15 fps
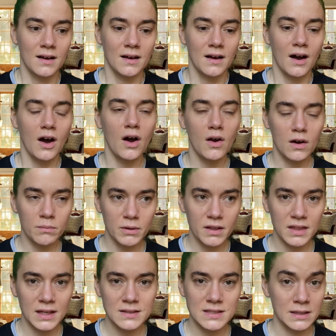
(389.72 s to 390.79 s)
horrible
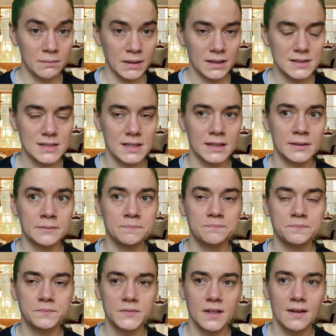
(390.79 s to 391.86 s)
things in medicine
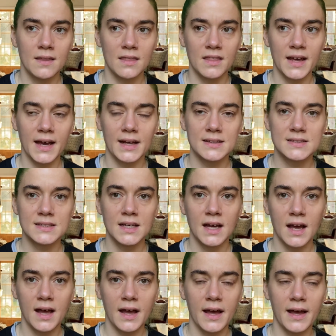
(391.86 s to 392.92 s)
that
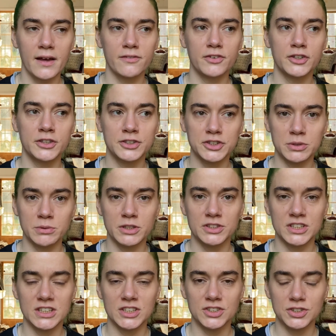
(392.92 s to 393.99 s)
have
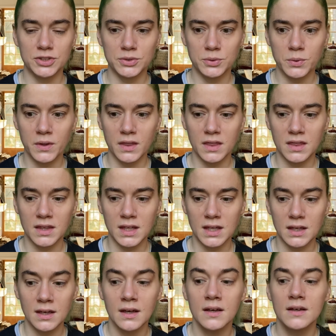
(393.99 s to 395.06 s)
contributed to
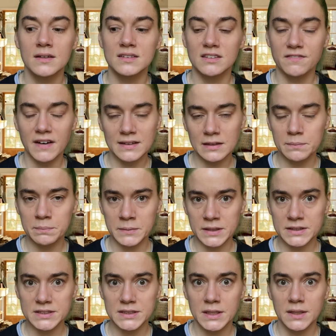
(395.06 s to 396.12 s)
the
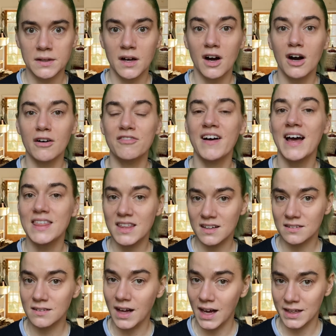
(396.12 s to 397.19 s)
development of
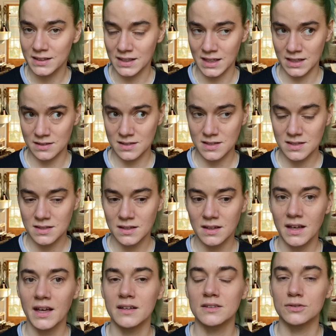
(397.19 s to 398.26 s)
ethical guidelines
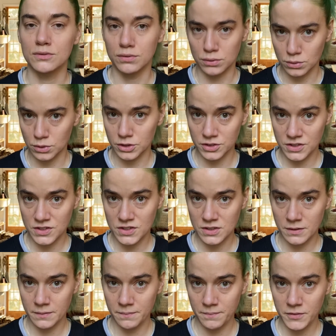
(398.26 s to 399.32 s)
and rules
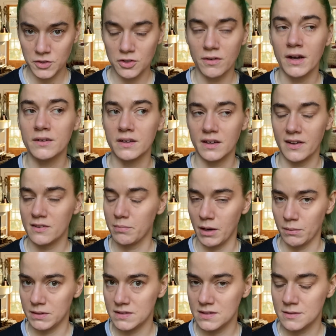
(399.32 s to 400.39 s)
surrounding
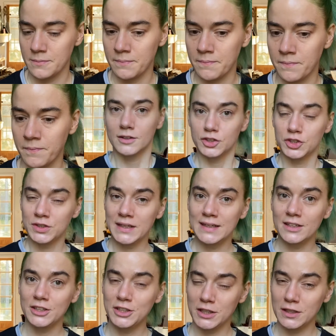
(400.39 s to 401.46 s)
experiments. You need
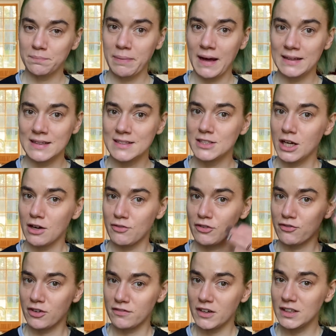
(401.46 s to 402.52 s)
a good balance of
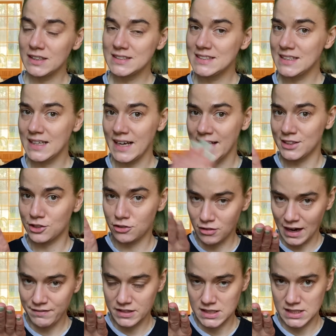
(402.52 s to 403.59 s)
frivolity and
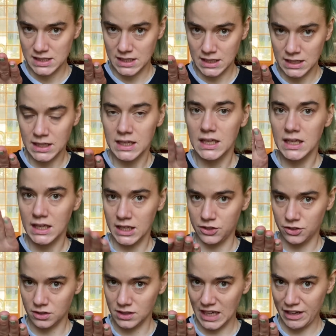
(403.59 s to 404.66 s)
gravity in
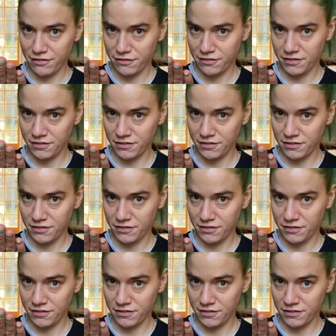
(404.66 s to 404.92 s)
your life.